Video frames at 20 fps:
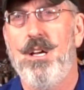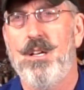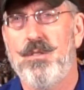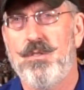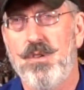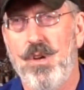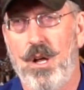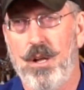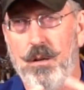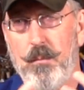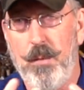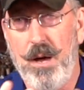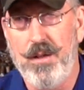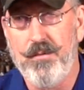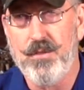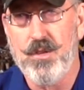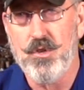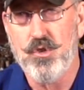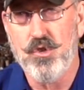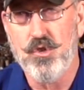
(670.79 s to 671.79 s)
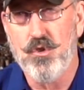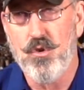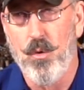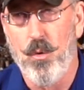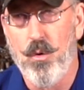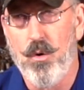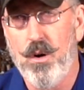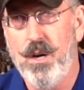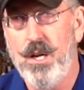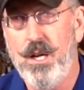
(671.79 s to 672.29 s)
It's all about the
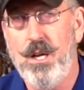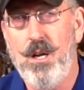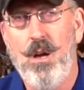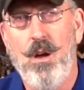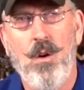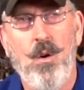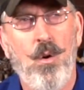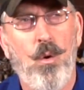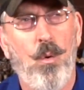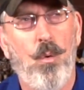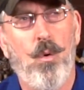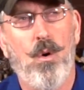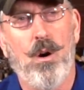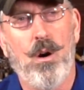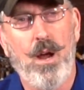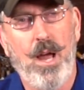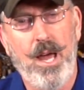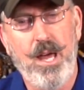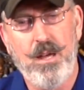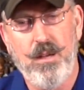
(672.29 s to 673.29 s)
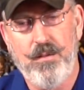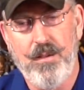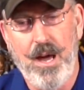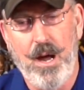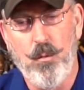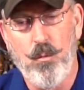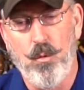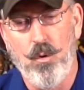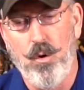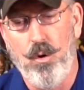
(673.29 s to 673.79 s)
story, or, hey,
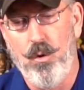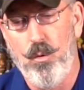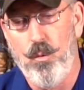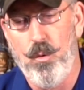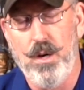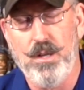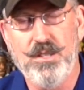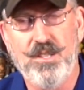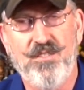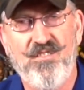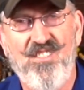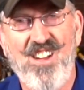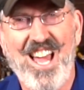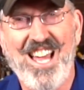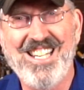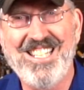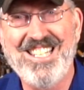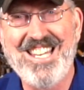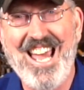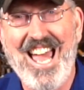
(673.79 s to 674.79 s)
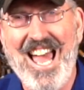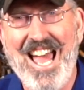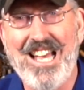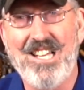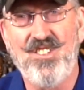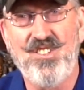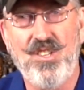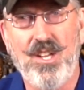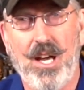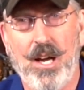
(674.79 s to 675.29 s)
that roll was
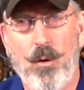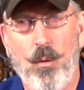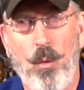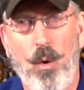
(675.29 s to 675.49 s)
fantastic.